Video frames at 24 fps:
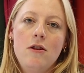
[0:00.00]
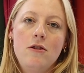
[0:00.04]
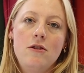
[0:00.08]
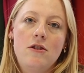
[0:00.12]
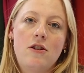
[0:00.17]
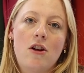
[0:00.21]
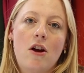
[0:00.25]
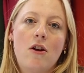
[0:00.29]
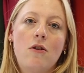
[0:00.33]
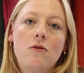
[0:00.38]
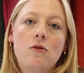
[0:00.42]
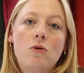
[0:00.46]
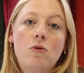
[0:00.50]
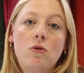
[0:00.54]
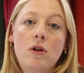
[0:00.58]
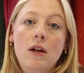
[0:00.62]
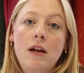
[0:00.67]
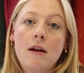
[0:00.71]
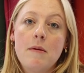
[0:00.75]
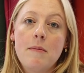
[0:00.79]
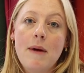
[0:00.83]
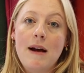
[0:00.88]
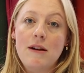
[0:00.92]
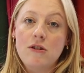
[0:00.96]
So
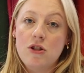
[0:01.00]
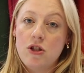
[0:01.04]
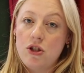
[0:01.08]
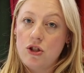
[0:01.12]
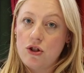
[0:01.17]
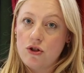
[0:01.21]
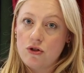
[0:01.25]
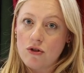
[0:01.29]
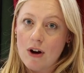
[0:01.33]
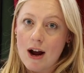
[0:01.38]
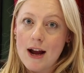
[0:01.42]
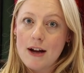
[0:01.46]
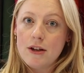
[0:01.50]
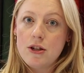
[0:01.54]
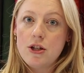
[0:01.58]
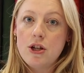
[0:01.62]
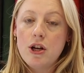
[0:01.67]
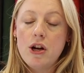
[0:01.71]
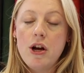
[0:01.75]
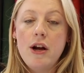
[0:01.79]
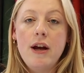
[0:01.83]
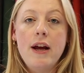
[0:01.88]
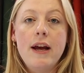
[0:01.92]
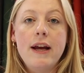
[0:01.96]
talking about
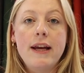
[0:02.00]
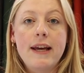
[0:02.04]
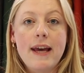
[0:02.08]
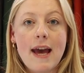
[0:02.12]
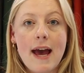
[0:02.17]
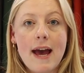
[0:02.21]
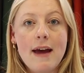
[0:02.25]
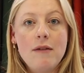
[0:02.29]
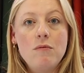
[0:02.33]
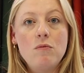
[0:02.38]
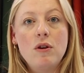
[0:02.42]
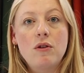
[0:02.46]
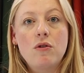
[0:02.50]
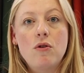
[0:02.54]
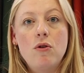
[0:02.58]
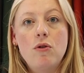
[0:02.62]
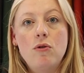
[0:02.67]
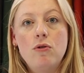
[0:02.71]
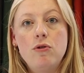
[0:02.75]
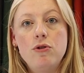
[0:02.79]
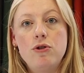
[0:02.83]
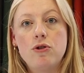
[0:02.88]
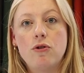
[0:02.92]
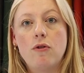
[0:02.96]
stretch, again with
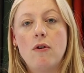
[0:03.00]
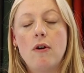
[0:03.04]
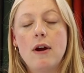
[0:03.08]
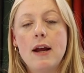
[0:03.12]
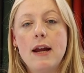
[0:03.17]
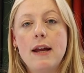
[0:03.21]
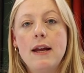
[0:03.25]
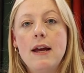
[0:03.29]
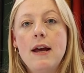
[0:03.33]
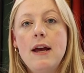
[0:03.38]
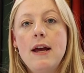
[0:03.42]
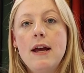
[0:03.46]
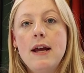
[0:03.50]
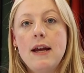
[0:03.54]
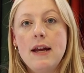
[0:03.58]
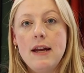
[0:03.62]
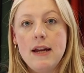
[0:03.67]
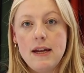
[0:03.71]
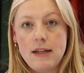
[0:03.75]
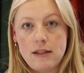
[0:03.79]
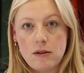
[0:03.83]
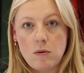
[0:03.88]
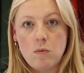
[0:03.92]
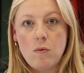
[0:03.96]
corduroy,
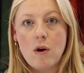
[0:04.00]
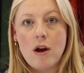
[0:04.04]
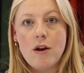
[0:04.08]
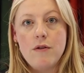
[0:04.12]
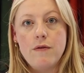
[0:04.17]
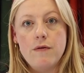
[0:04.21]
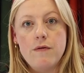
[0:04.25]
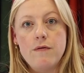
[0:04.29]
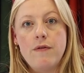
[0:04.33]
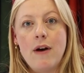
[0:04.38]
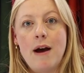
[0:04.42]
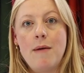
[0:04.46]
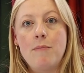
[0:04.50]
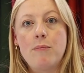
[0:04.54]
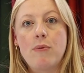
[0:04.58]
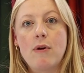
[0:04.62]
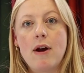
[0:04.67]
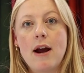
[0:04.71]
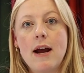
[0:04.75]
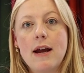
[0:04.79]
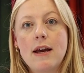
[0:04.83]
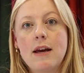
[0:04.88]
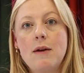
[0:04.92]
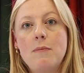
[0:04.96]
it is a woven
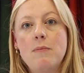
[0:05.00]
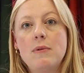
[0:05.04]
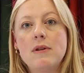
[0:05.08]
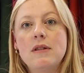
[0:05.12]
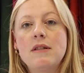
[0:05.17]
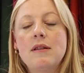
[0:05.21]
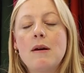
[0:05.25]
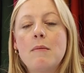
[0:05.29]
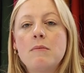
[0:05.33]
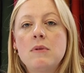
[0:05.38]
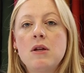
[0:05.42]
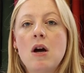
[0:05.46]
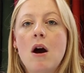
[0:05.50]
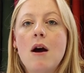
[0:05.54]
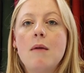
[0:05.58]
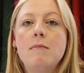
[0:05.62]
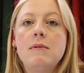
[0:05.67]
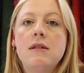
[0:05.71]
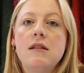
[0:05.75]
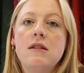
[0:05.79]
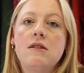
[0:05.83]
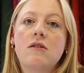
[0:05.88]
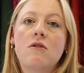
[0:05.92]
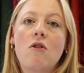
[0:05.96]
fabric, but
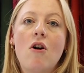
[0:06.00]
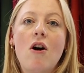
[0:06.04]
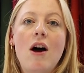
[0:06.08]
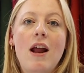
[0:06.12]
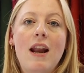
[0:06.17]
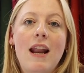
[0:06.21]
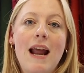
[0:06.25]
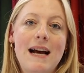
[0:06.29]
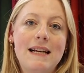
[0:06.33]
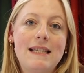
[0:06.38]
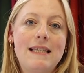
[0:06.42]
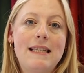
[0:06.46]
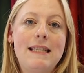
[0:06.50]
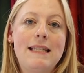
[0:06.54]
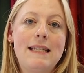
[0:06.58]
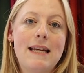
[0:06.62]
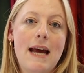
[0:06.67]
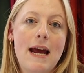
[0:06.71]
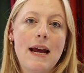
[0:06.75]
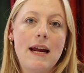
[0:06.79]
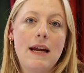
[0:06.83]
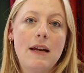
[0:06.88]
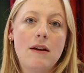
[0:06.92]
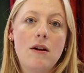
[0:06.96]
sometimes it's got
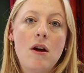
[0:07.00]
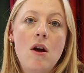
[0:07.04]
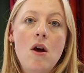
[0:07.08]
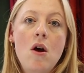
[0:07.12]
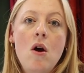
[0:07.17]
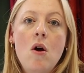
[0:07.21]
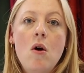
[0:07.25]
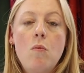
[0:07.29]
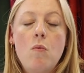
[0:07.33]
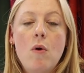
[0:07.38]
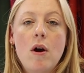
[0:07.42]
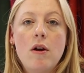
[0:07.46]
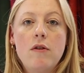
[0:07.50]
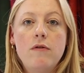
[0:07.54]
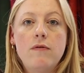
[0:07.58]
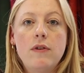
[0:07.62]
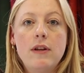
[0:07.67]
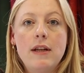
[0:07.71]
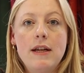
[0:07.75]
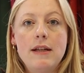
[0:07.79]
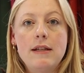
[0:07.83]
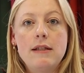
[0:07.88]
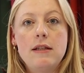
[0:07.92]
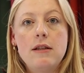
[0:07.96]
elastane
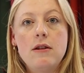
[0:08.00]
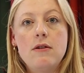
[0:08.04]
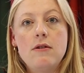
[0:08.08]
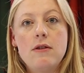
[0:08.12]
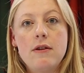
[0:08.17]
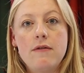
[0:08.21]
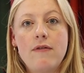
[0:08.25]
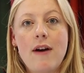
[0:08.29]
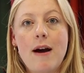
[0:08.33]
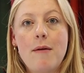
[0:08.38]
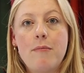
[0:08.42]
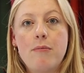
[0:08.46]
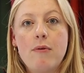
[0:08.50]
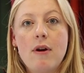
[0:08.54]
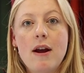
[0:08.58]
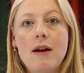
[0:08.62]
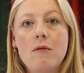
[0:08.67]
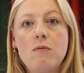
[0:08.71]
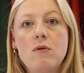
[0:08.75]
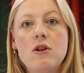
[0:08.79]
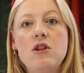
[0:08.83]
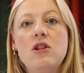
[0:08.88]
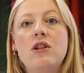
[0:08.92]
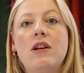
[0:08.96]
woven into the
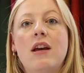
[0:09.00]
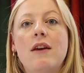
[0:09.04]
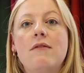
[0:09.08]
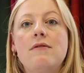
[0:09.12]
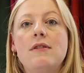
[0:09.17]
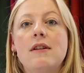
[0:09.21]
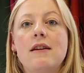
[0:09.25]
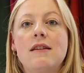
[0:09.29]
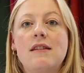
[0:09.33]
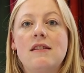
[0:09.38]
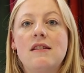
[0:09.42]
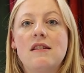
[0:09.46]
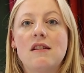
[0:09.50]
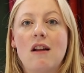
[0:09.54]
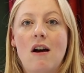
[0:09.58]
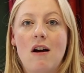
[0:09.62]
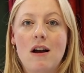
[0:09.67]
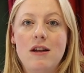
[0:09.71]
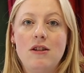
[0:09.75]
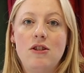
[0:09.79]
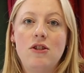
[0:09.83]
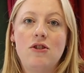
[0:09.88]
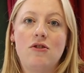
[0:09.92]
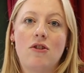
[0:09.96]
fabric, which gives it a
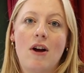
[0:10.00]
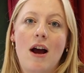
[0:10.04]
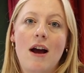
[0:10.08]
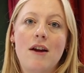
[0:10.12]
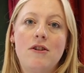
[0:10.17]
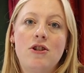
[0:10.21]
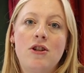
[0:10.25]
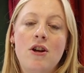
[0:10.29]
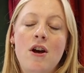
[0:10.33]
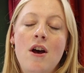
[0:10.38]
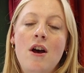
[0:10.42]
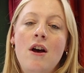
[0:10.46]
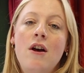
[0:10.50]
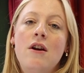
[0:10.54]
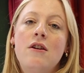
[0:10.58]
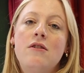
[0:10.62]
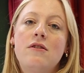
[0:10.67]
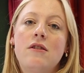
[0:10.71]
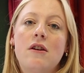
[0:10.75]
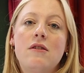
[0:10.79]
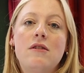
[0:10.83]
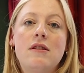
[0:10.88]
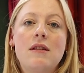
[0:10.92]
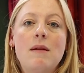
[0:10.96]
slight stretch.
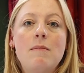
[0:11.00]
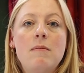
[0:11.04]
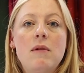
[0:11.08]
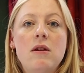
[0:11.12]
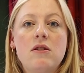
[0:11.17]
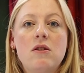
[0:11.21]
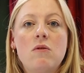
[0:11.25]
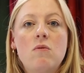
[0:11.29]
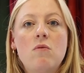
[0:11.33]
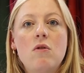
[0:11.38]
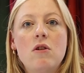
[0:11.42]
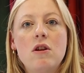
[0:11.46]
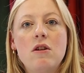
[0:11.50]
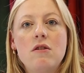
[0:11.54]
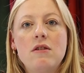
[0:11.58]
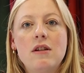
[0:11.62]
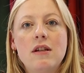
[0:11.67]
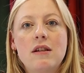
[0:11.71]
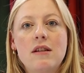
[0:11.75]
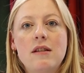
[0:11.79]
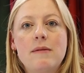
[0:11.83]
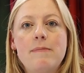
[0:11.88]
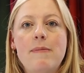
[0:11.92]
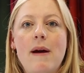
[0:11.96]
So similar to what
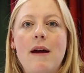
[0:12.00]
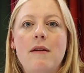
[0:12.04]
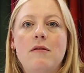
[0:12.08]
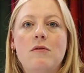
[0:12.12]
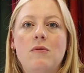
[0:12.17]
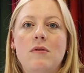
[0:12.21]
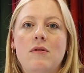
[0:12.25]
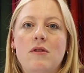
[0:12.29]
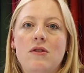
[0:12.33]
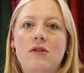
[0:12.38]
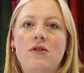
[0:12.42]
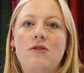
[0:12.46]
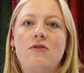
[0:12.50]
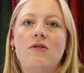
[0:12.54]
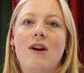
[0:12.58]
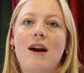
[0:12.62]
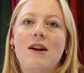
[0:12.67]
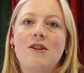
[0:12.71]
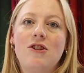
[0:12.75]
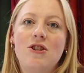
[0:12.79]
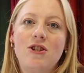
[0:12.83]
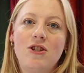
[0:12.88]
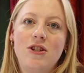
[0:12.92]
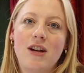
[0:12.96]
you'd expect with a
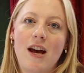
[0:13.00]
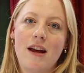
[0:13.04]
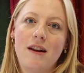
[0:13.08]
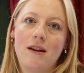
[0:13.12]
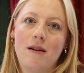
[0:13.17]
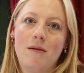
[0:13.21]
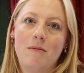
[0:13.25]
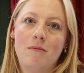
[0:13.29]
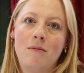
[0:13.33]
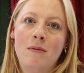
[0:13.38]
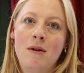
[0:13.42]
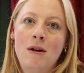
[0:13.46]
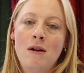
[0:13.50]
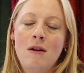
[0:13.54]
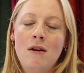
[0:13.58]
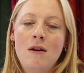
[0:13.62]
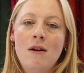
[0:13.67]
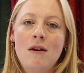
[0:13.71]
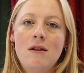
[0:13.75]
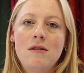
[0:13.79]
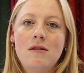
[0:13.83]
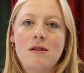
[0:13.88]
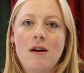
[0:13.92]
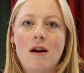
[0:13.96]
stretch denim.
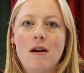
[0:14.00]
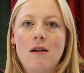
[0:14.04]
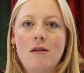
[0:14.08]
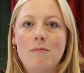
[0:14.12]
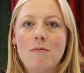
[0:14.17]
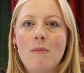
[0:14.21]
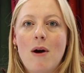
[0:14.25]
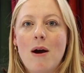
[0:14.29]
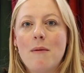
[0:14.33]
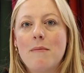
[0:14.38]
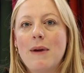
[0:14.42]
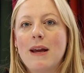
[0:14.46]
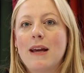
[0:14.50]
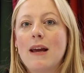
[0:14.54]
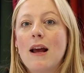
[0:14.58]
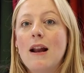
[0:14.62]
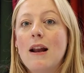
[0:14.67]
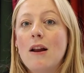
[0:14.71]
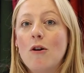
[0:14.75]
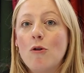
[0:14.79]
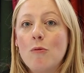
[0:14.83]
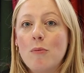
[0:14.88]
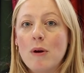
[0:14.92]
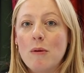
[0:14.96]
So it might make
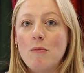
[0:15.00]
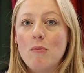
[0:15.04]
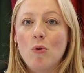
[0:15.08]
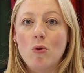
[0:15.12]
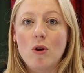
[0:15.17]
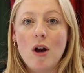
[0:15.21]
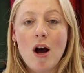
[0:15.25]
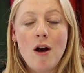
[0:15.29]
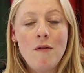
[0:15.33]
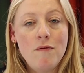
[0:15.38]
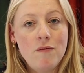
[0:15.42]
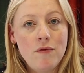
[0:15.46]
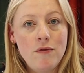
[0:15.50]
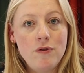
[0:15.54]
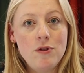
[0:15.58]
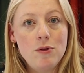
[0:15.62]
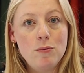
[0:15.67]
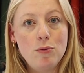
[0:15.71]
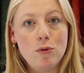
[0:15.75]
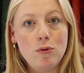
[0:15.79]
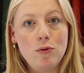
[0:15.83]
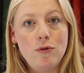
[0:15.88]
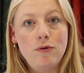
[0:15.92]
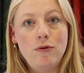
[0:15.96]
it a little bit more
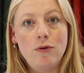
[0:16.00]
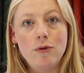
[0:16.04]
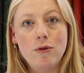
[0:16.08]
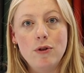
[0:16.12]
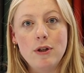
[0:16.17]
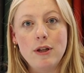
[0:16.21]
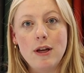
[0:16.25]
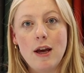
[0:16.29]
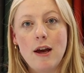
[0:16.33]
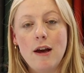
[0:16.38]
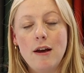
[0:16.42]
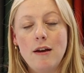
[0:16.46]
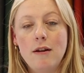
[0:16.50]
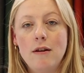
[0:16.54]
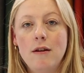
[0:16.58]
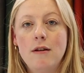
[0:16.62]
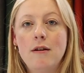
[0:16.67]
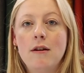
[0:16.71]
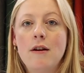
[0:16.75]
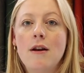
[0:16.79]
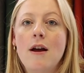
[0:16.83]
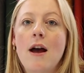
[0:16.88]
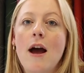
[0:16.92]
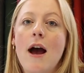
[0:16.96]
comfortable for you.
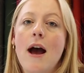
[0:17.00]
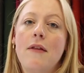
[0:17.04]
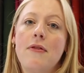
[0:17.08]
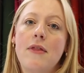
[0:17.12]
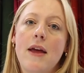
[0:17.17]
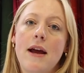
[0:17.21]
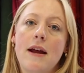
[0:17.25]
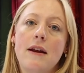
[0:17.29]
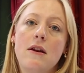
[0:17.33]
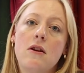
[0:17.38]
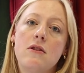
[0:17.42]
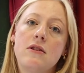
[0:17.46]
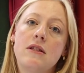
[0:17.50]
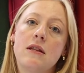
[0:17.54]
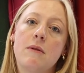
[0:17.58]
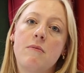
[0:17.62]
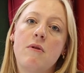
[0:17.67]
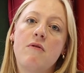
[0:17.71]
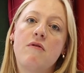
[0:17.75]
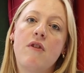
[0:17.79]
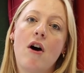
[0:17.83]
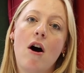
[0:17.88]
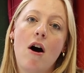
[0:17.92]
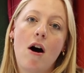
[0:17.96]
And then
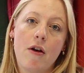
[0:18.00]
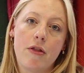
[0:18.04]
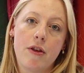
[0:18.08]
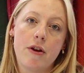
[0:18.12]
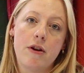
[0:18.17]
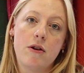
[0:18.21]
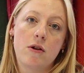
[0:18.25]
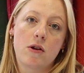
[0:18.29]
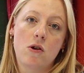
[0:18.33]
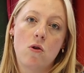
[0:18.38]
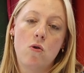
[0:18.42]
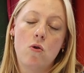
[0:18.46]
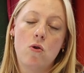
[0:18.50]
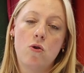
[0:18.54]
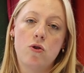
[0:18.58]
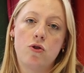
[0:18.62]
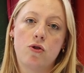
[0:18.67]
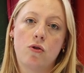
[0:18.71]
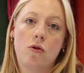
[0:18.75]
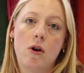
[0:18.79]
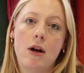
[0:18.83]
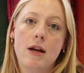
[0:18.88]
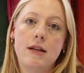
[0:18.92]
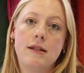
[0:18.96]
some of our other
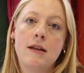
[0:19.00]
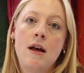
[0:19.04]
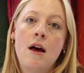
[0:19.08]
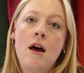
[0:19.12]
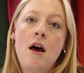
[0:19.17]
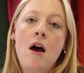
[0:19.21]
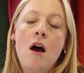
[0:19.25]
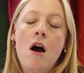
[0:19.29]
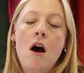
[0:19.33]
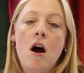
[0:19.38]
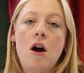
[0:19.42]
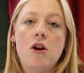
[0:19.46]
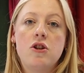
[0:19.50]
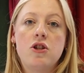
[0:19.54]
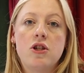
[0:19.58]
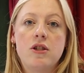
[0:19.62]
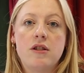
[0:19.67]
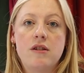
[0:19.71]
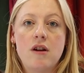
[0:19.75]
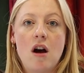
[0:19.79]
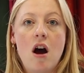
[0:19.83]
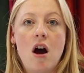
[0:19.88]
corduroys are just